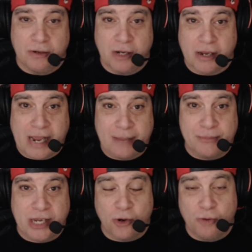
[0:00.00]

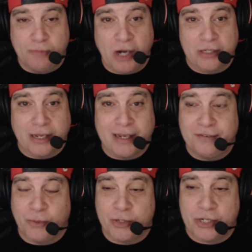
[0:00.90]
Camtech or
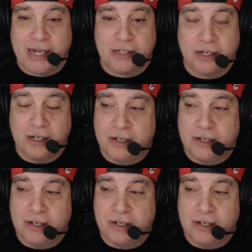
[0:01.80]
Dave, which had